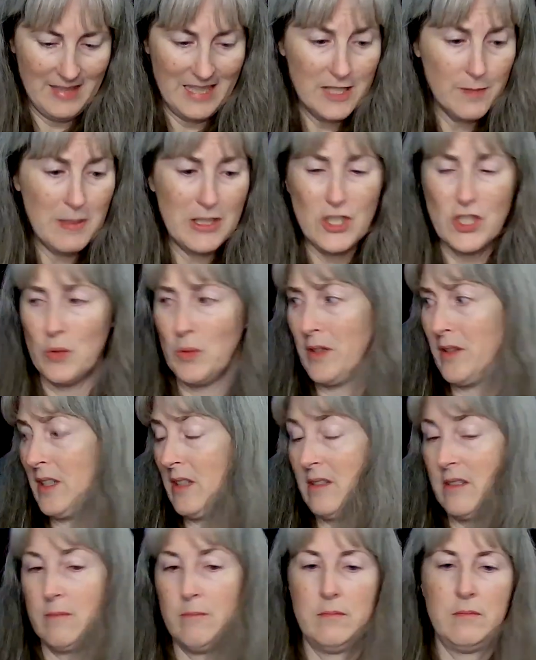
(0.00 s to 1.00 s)
Especially with
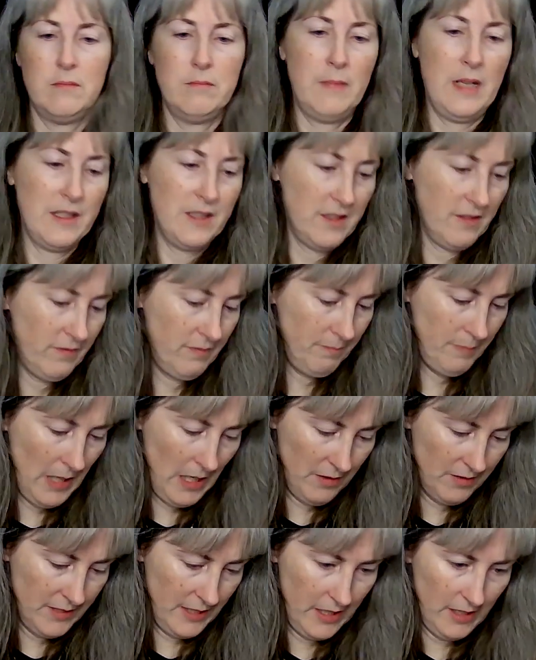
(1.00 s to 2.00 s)
these massive
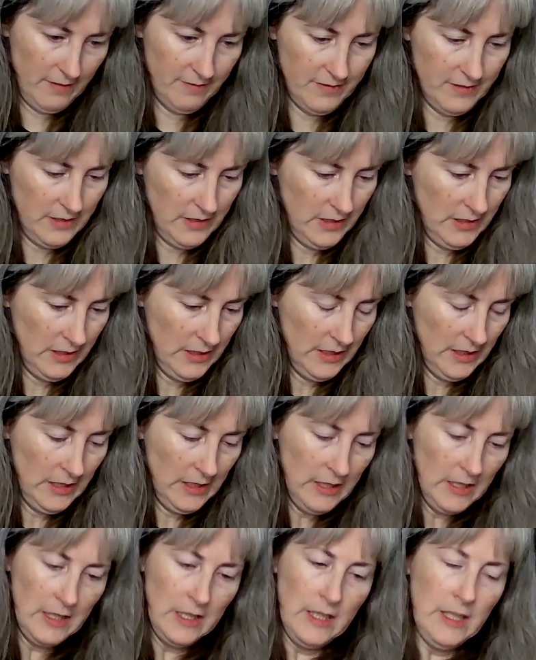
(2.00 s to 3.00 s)
piles I have.
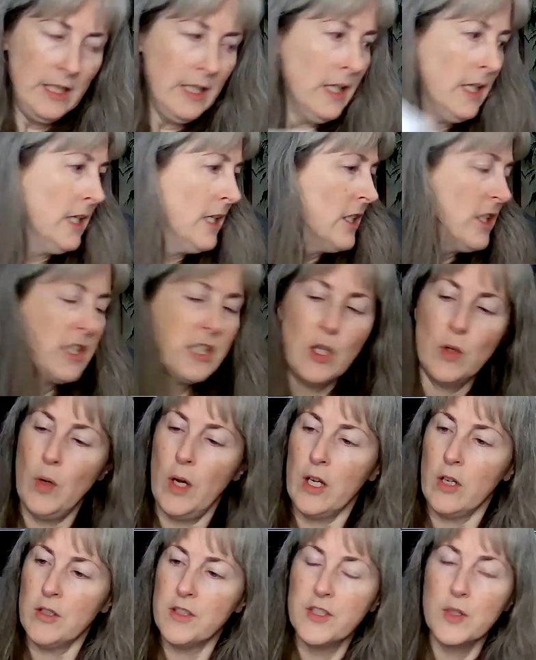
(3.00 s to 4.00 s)
So
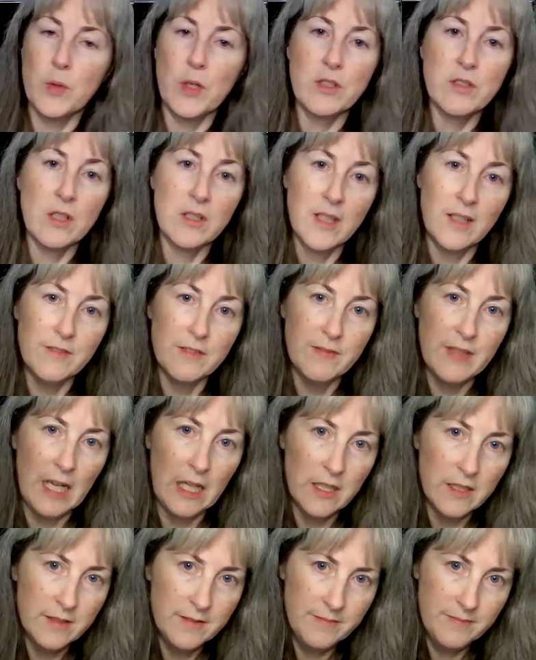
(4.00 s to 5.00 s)
I also worked on Love and
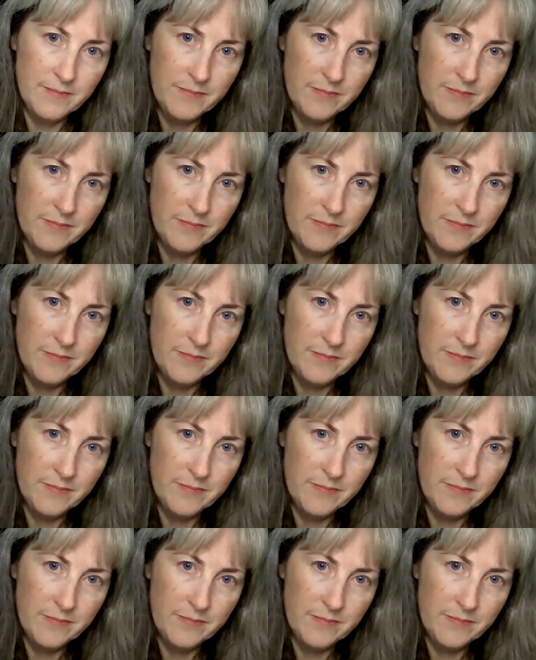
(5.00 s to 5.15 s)
Valor.